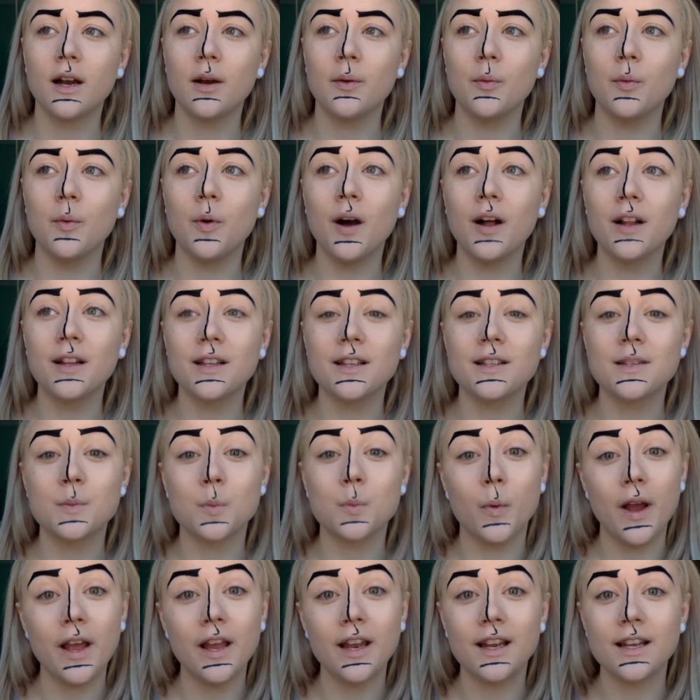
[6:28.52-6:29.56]
while it's
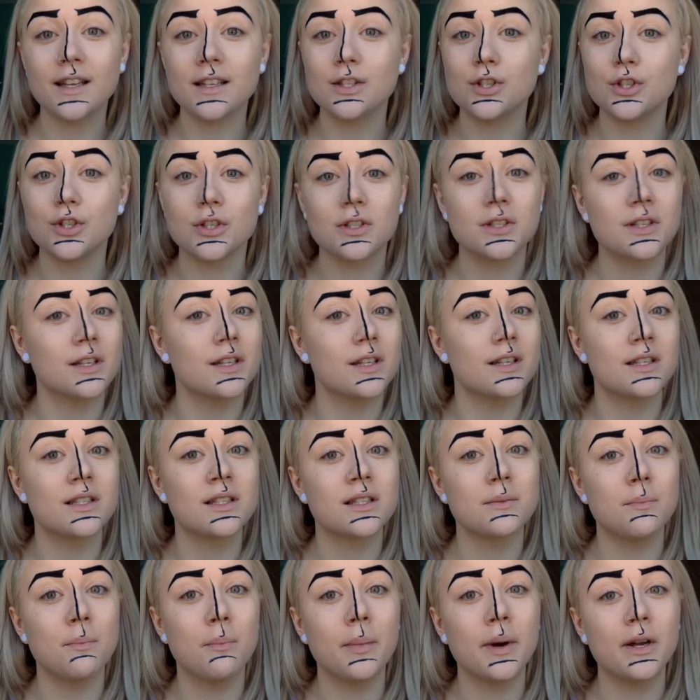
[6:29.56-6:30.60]
wet, it's just going to
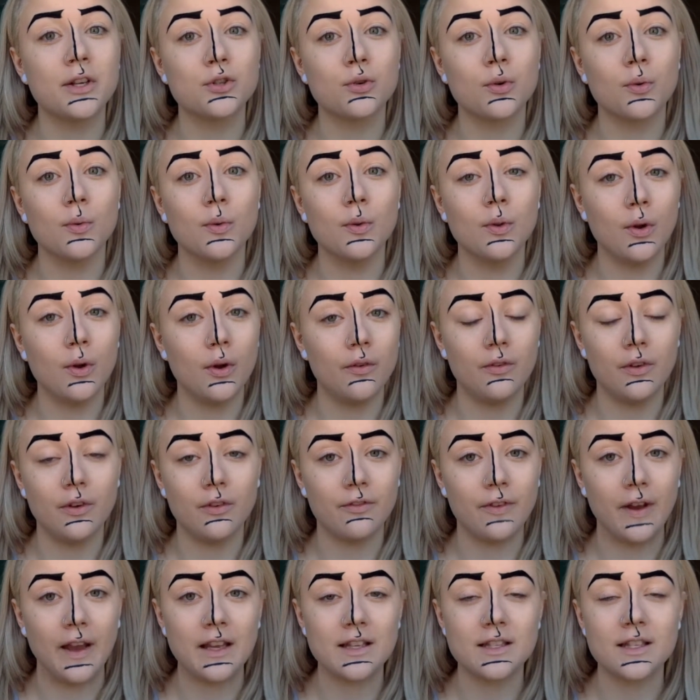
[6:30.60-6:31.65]
smudge all over your
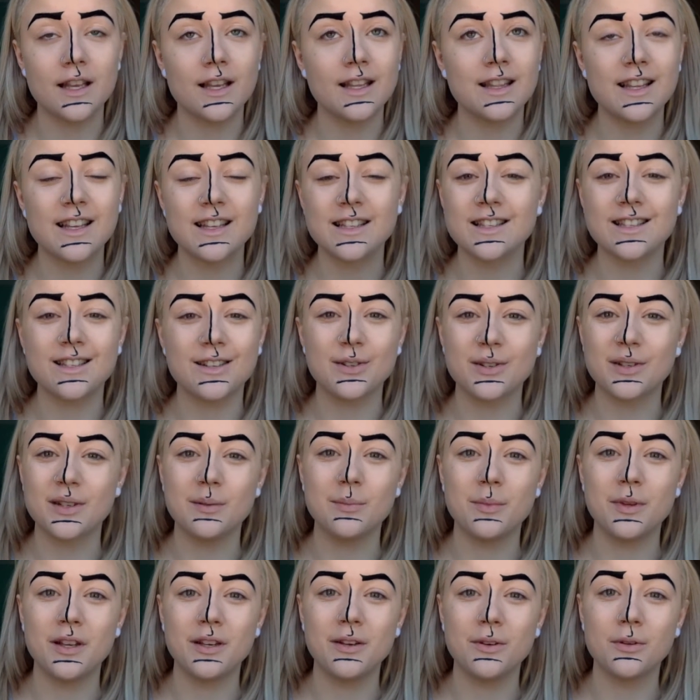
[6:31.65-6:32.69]
face, and that's not going to
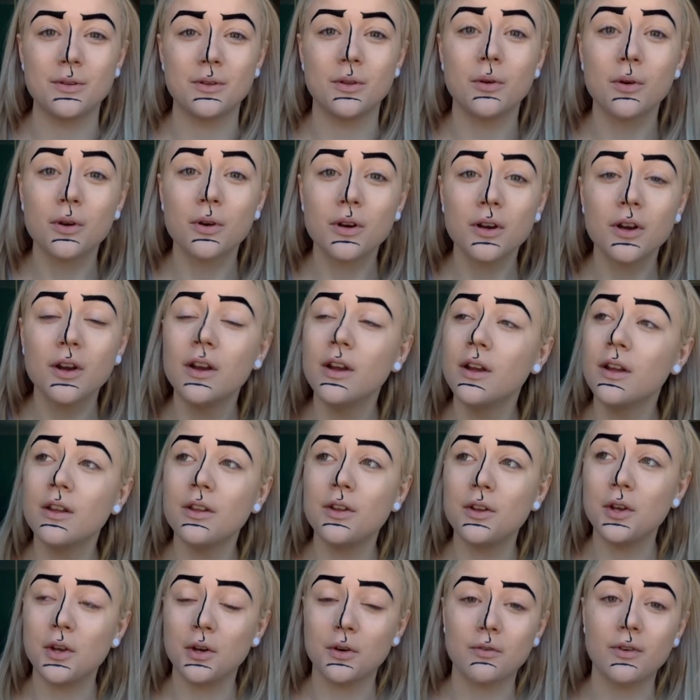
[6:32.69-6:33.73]
be a good look.
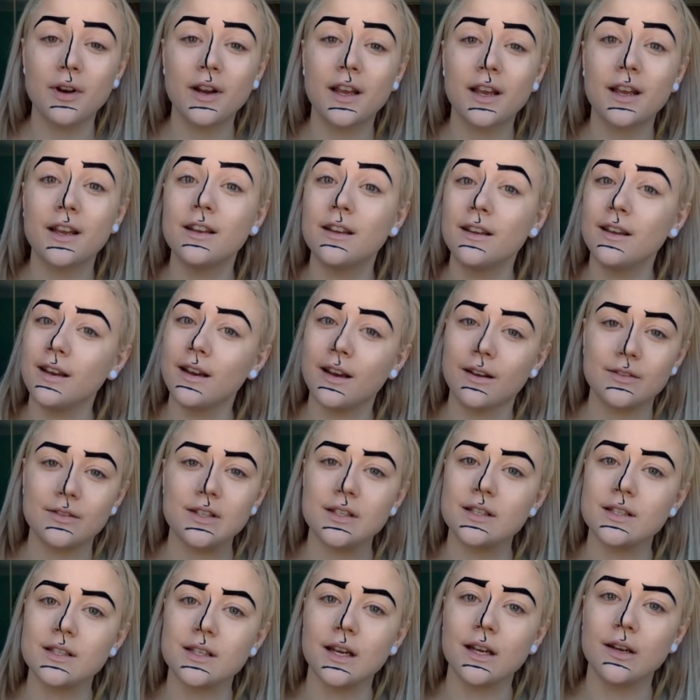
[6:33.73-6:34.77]
You're going to wreck it. You're going to have to
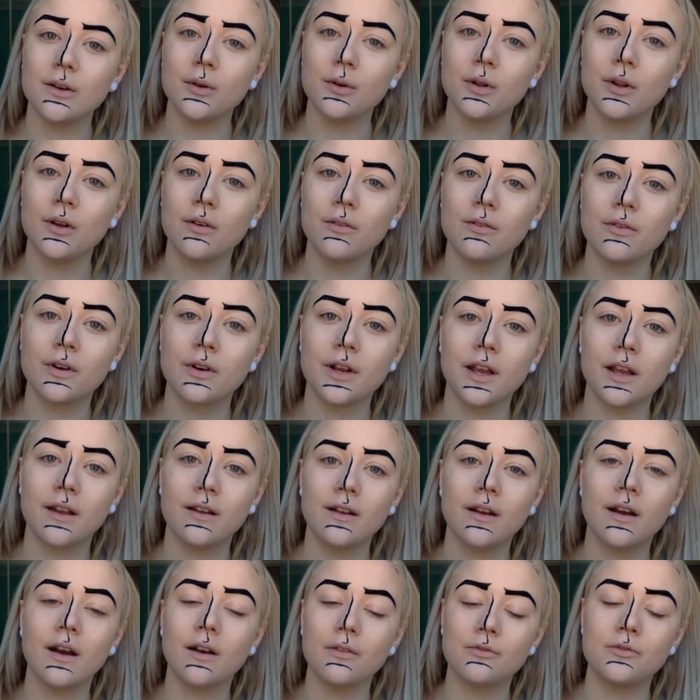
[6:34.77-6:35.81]
start all over again
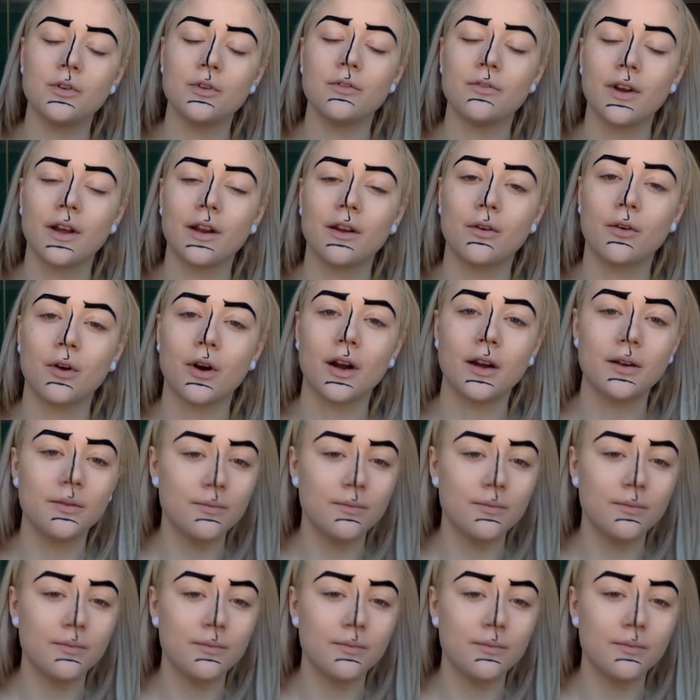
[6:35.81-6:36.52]
after you've had a cry.